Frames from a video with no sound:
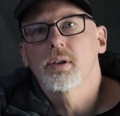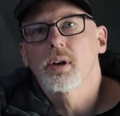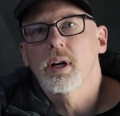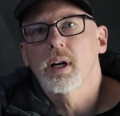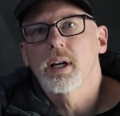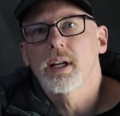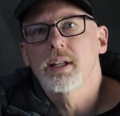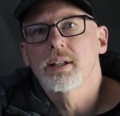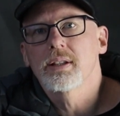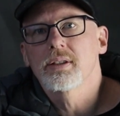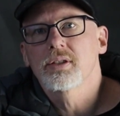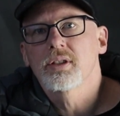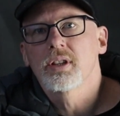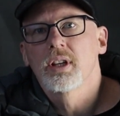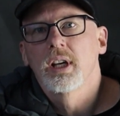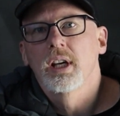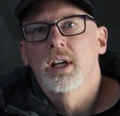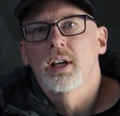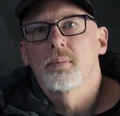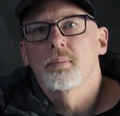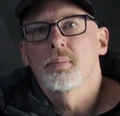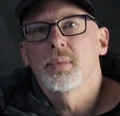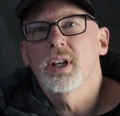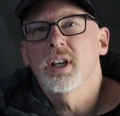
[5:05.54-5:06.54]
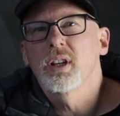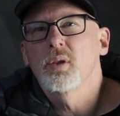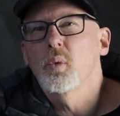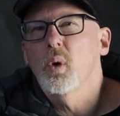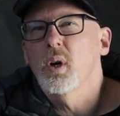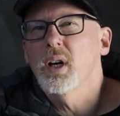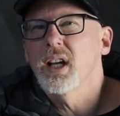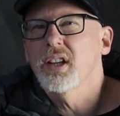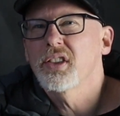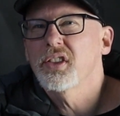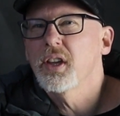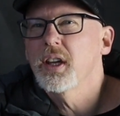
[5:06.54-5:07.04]
grains being
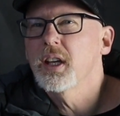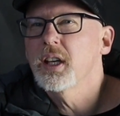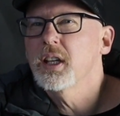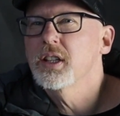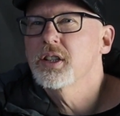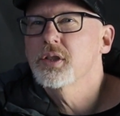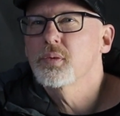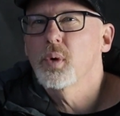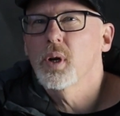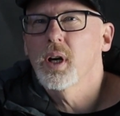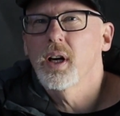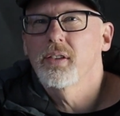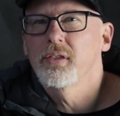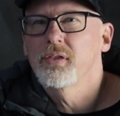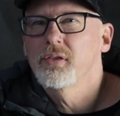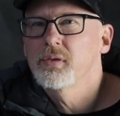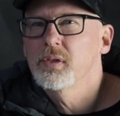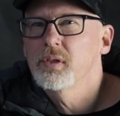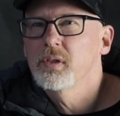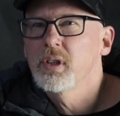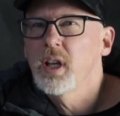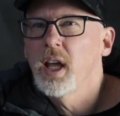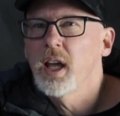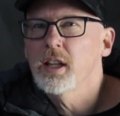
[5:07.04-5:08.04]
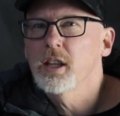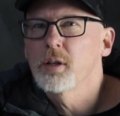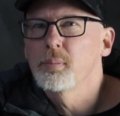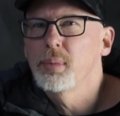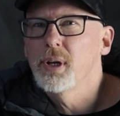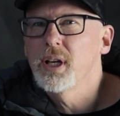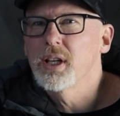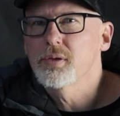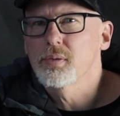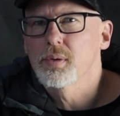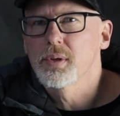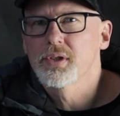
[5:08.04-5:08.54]
what I think is what I've had the
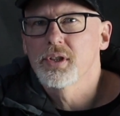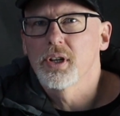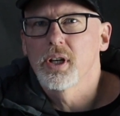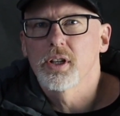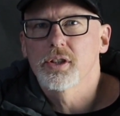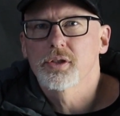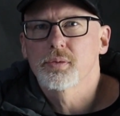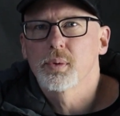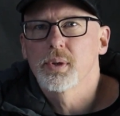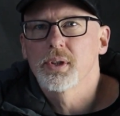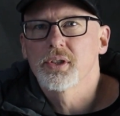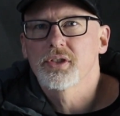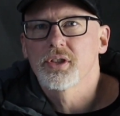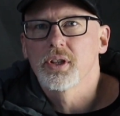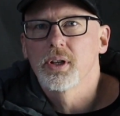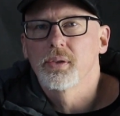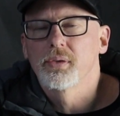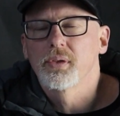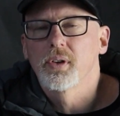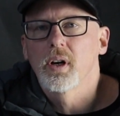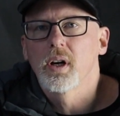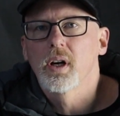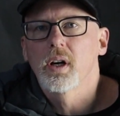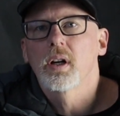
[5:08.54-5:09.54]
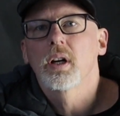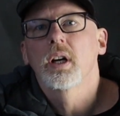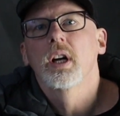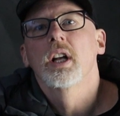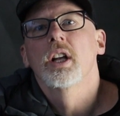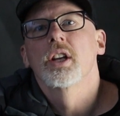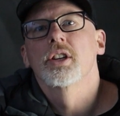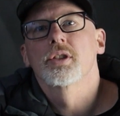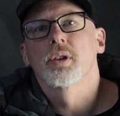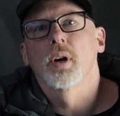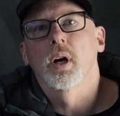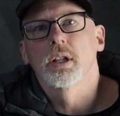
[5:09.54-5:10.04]
best results with so far.
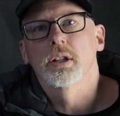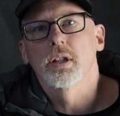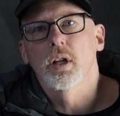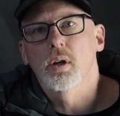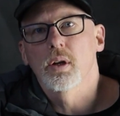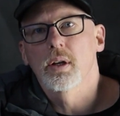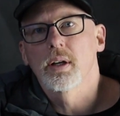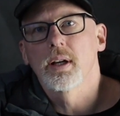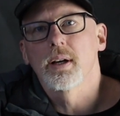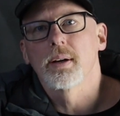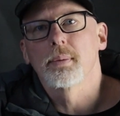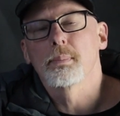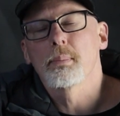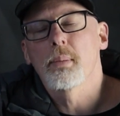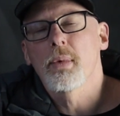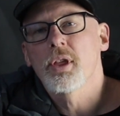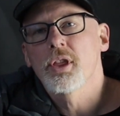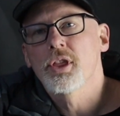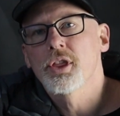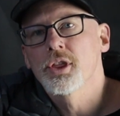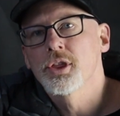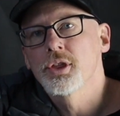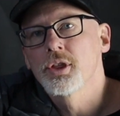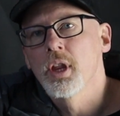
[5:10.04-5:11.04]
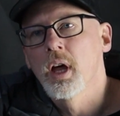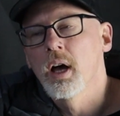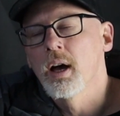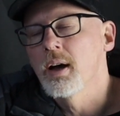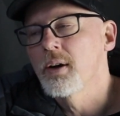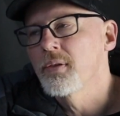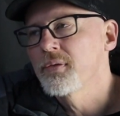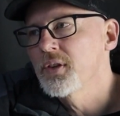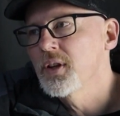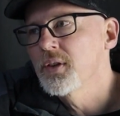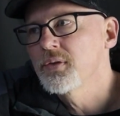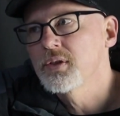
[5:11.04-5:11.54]
So I loaded
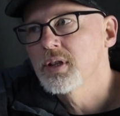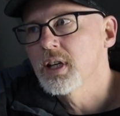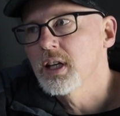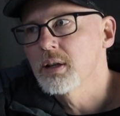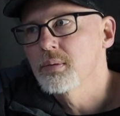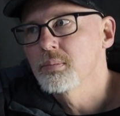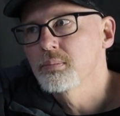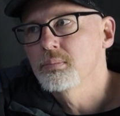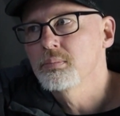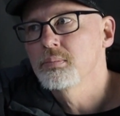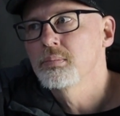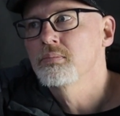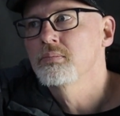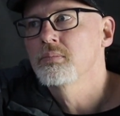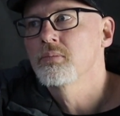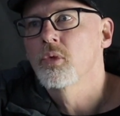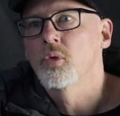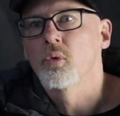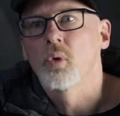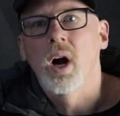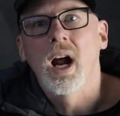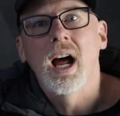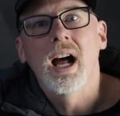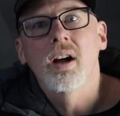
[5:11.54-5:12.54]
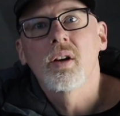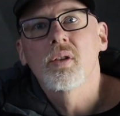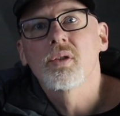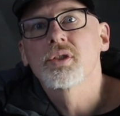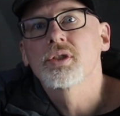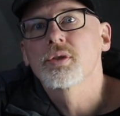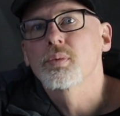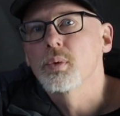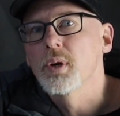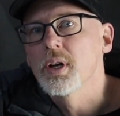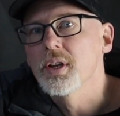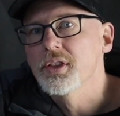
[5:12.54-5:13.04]
up 15
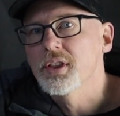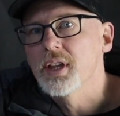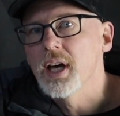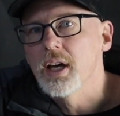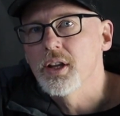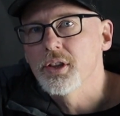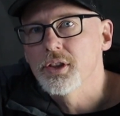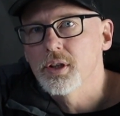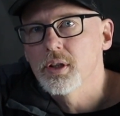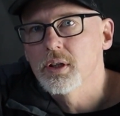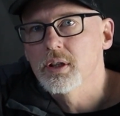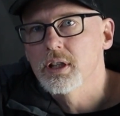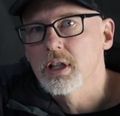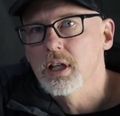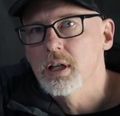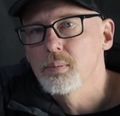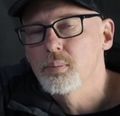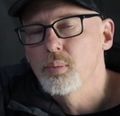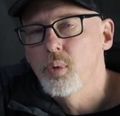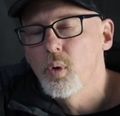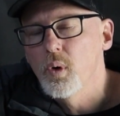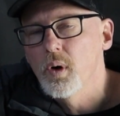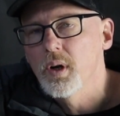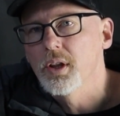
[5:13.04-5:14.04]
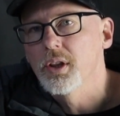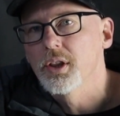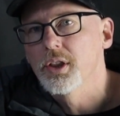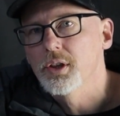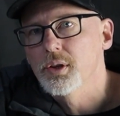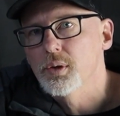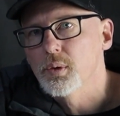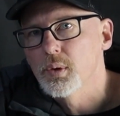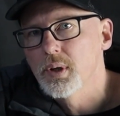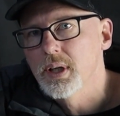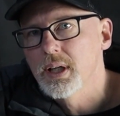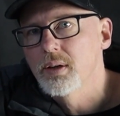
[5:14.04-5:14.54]
rounds with that
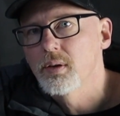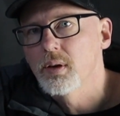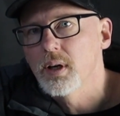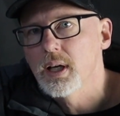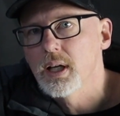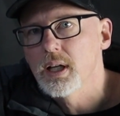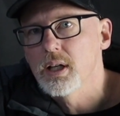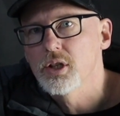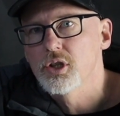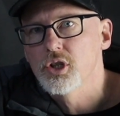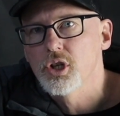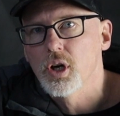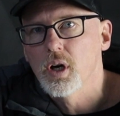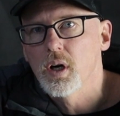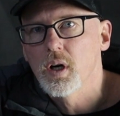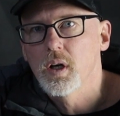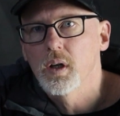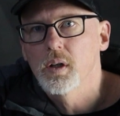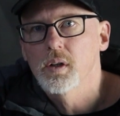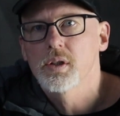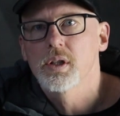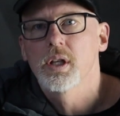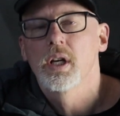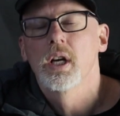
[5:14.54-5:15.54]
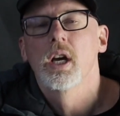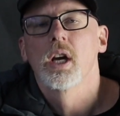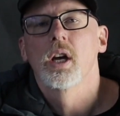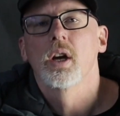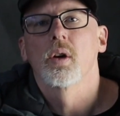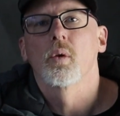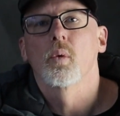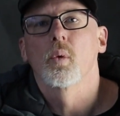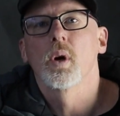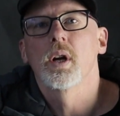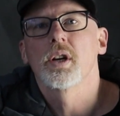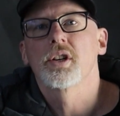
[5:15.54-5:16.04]
13.3 grain charge,
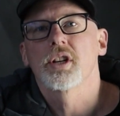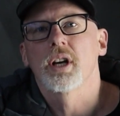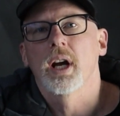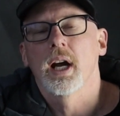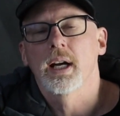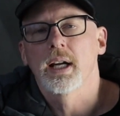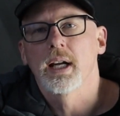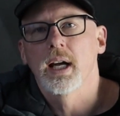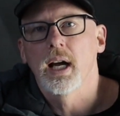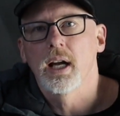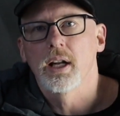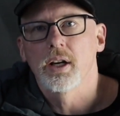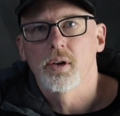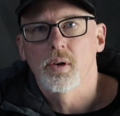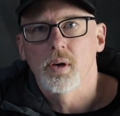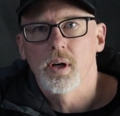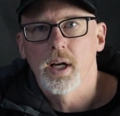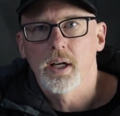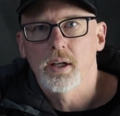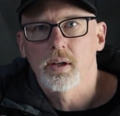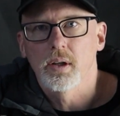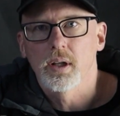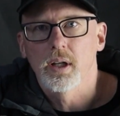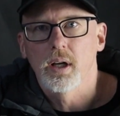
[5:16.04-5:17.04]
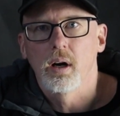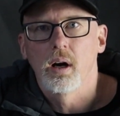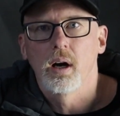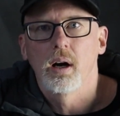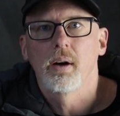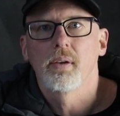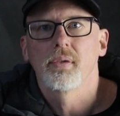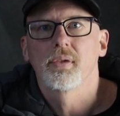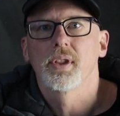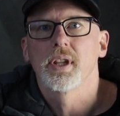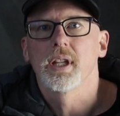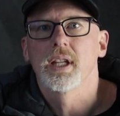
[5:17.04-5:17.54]
which I got directly
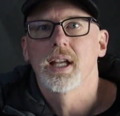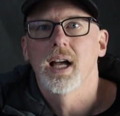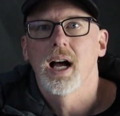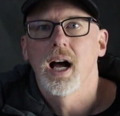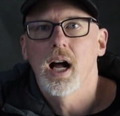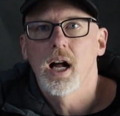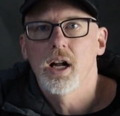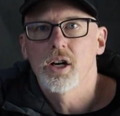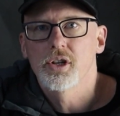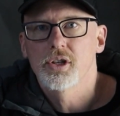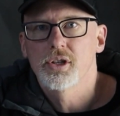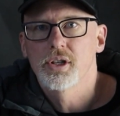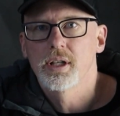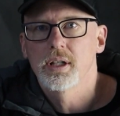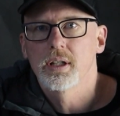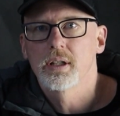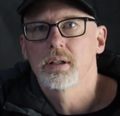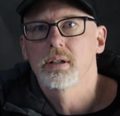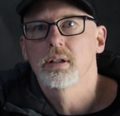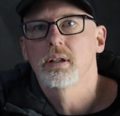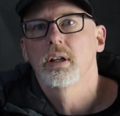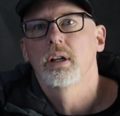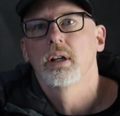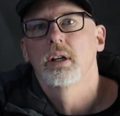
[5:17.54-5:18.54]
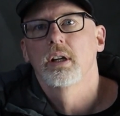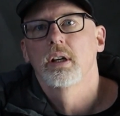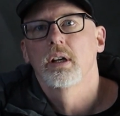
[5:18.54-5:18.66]
off the Hodgdon